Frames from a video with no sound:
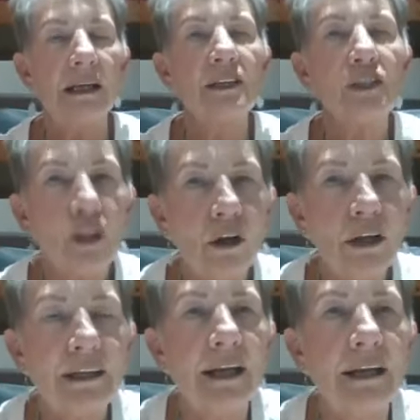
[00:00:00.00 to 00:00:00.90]
is
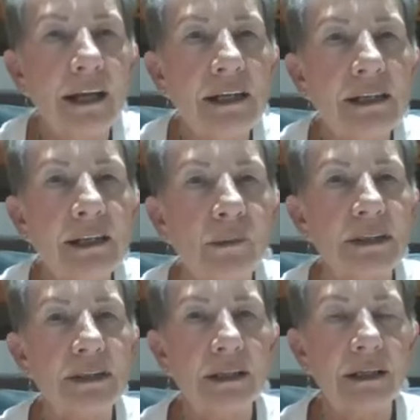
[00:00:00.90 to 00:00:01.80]
solid and
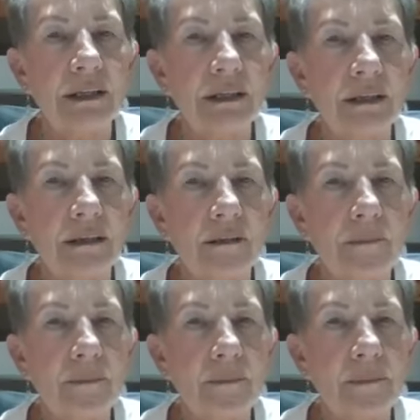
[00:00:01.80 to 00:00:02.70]
intimate,
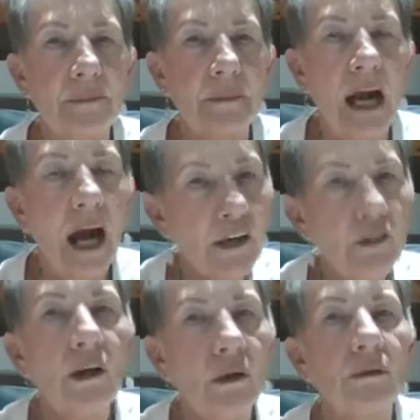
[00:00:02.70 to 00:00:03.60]
I
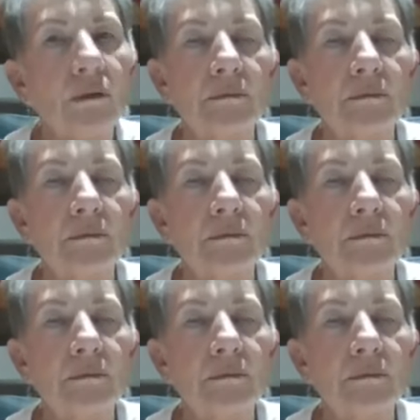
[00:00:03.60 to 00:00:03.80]
know